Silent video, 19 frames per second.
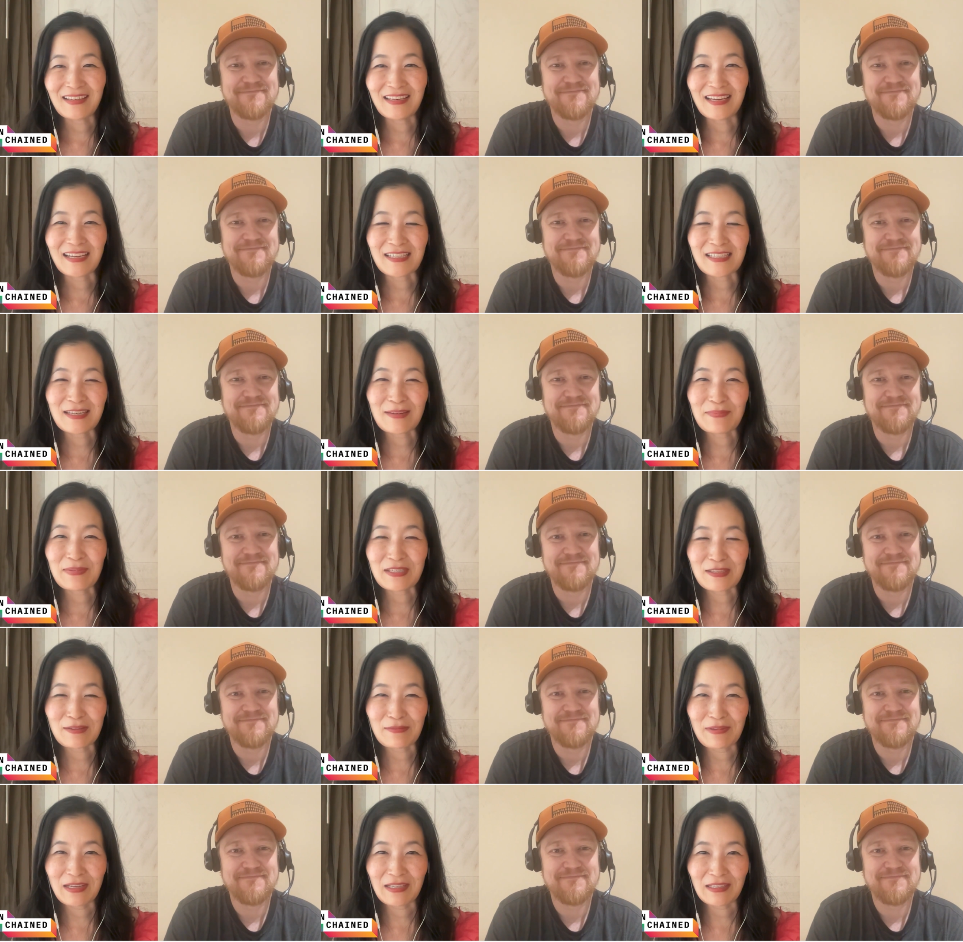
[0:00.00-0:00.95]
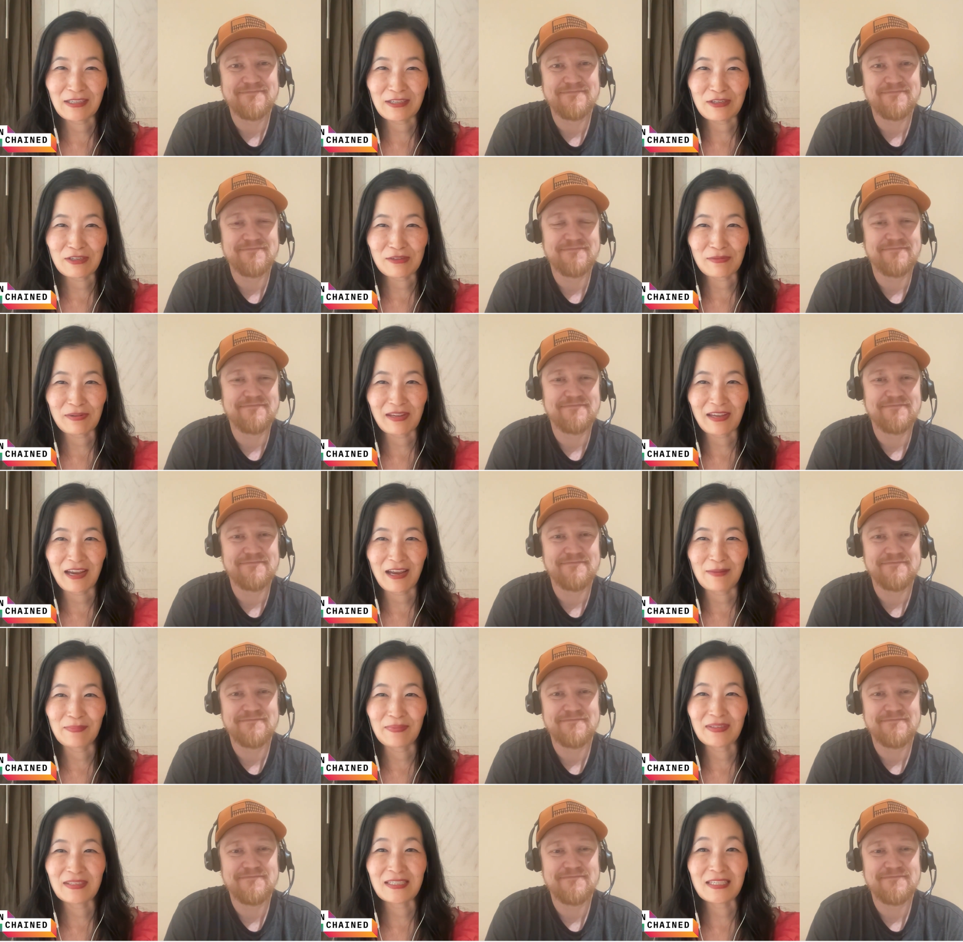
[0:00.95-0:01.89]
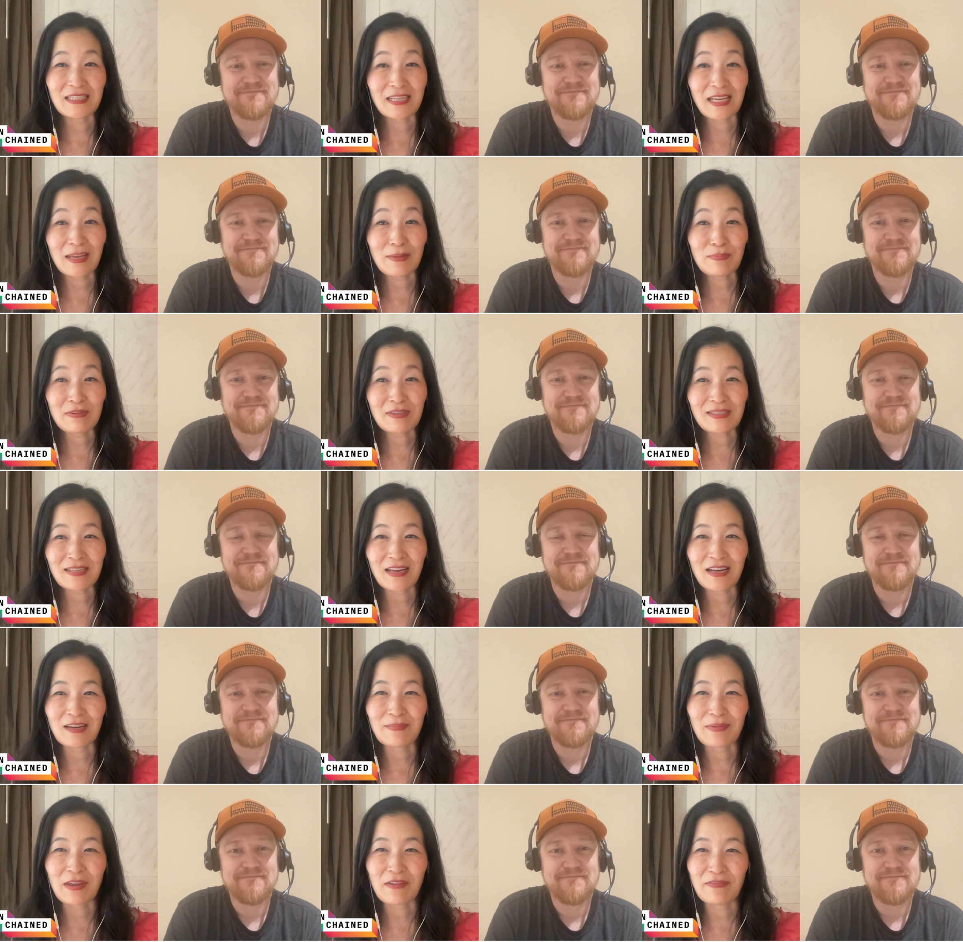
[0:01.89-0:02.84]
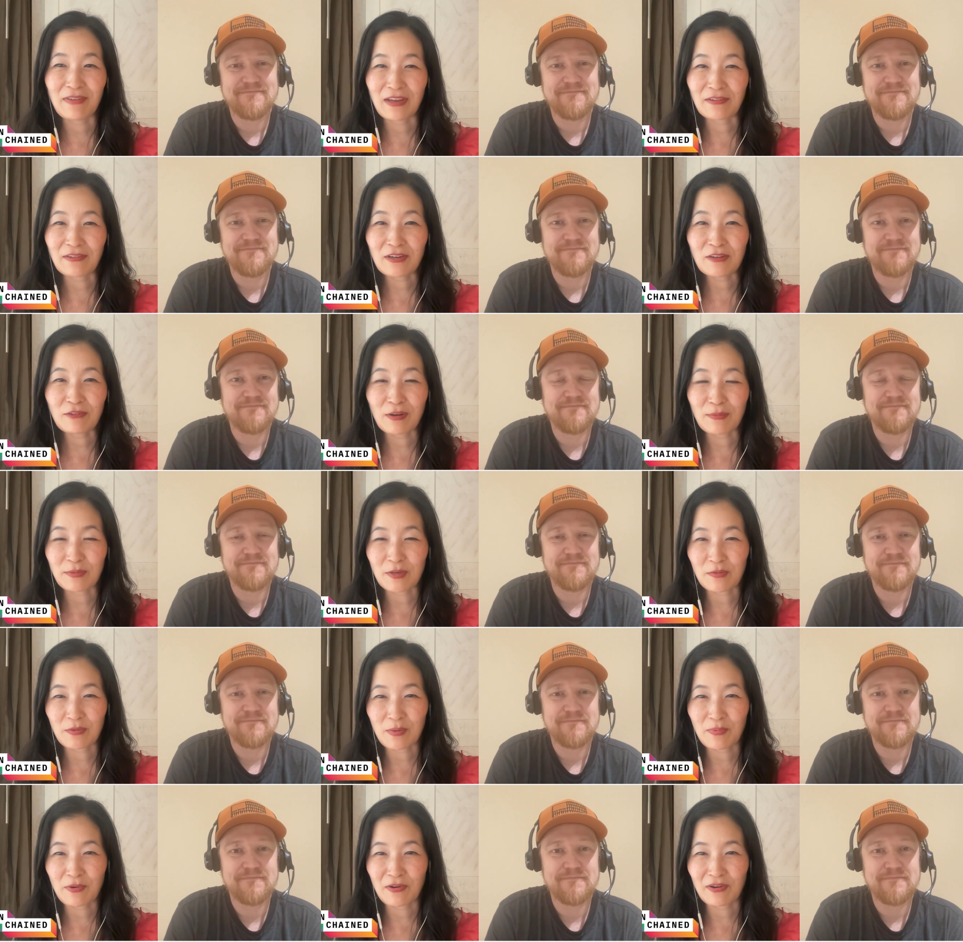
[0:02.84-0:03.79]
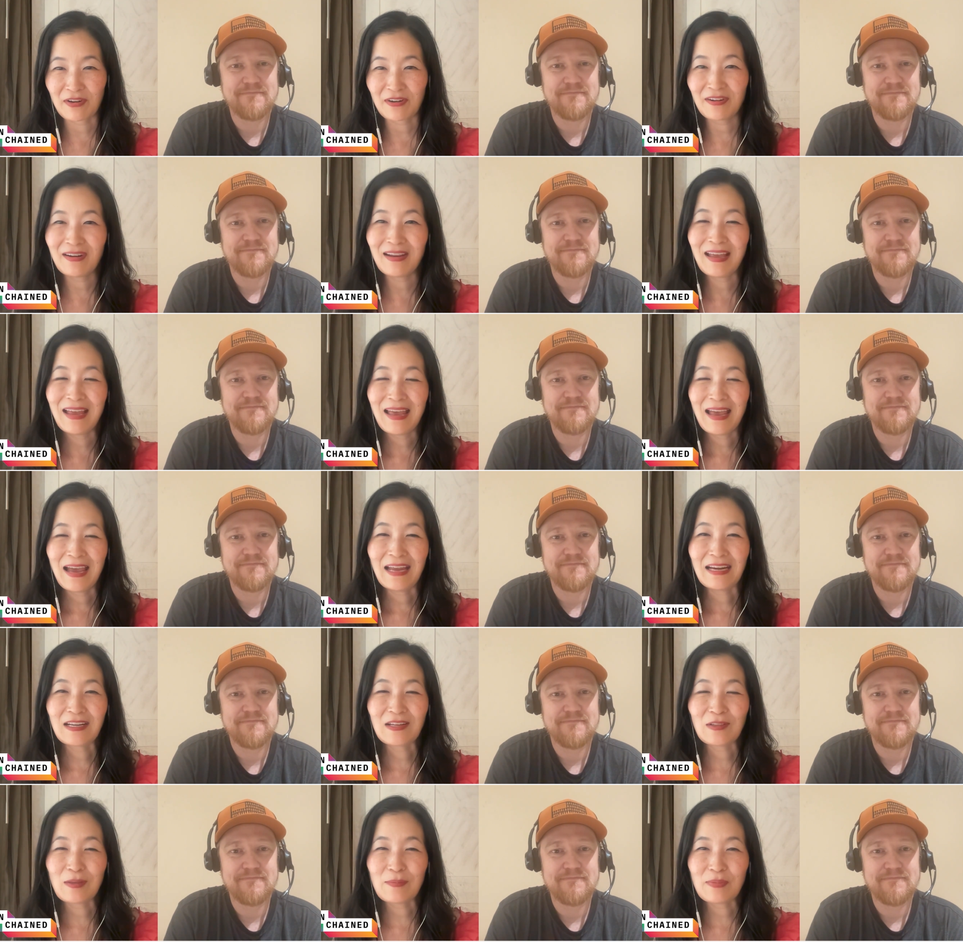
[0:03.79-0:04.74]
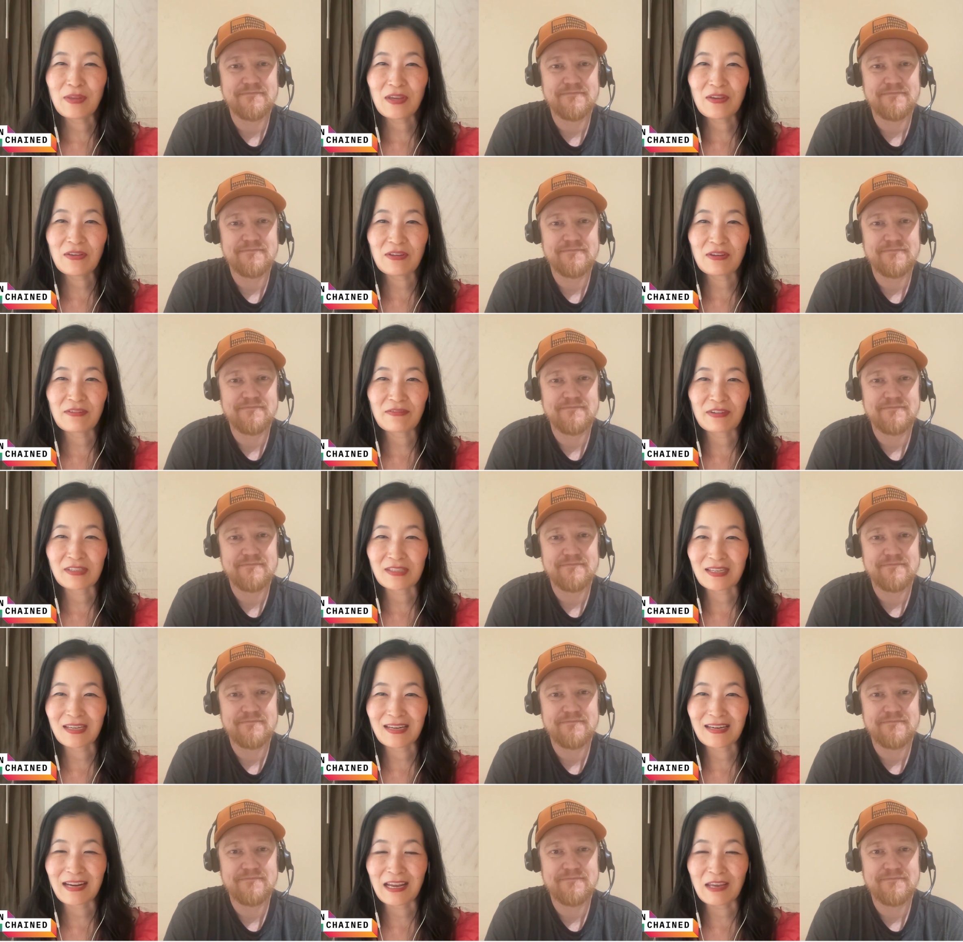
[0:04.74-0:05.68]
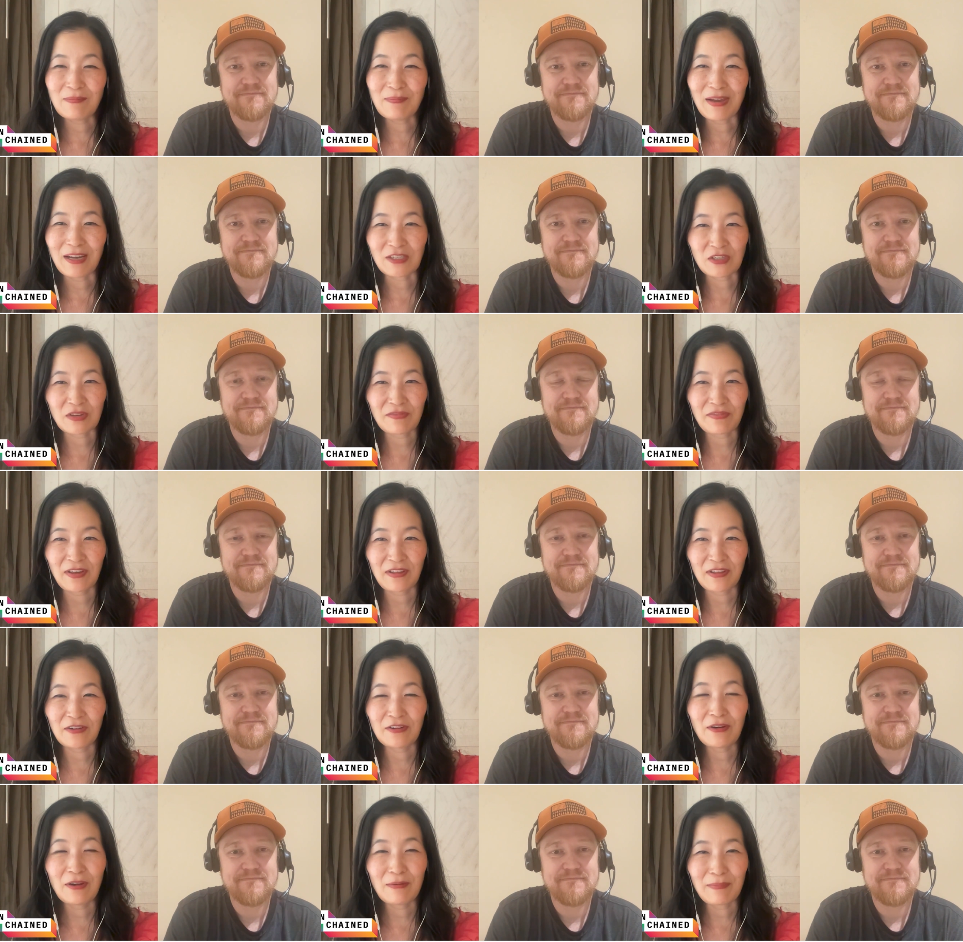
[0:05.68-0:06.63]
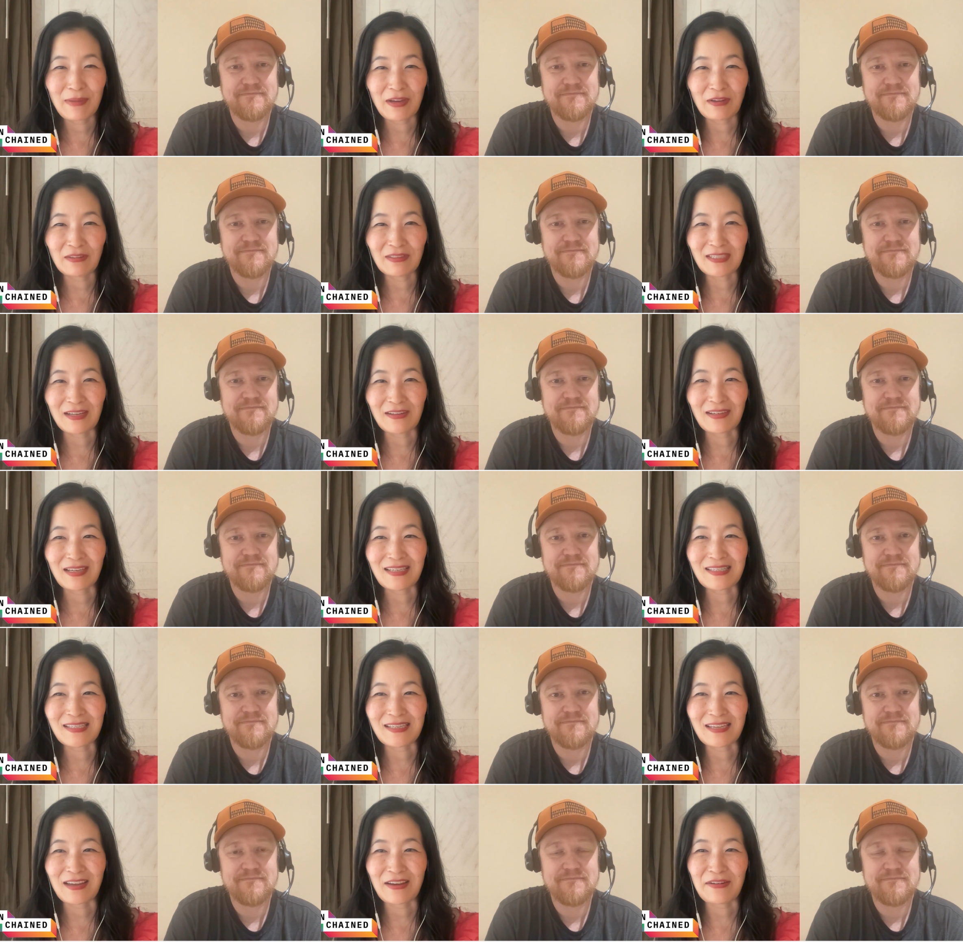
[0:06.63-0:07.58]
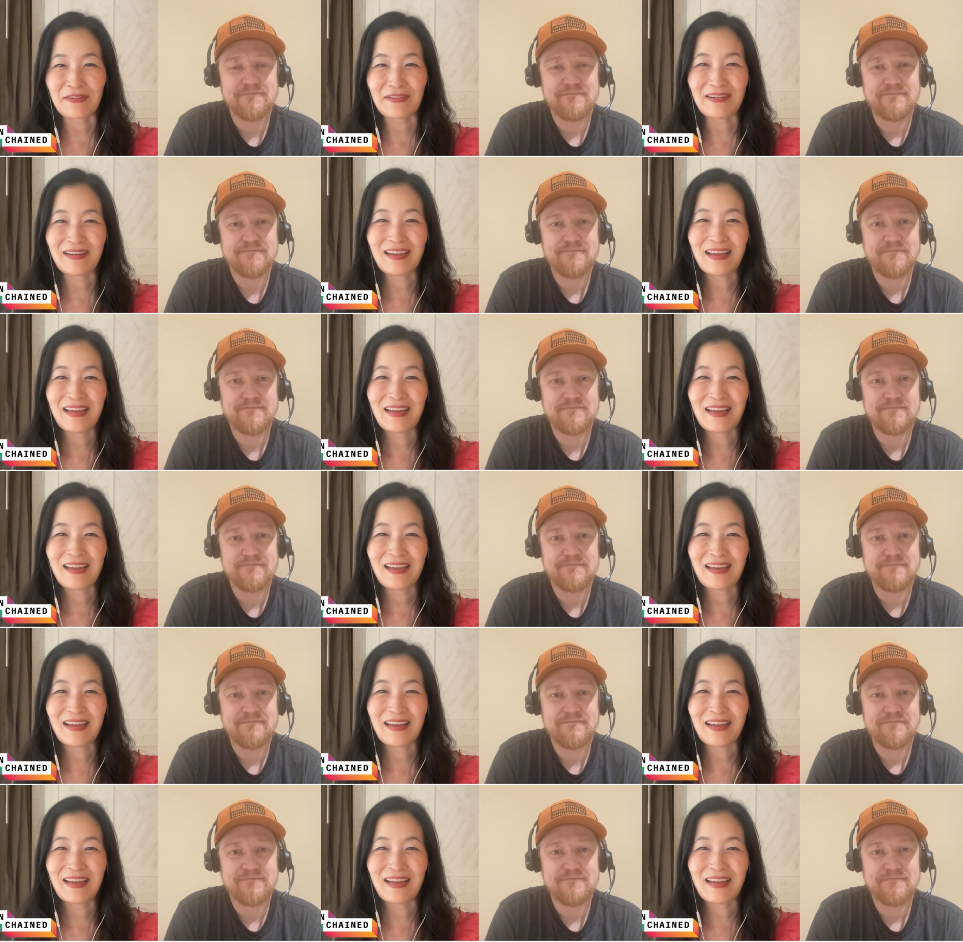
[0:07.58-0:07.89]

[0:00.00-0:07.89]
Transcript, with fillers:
Speaker 1: next up is the weekly news recap, today presented by veteran crypto reporter and Columbia University Knight Badgett Fellow, Michael Del Castillo.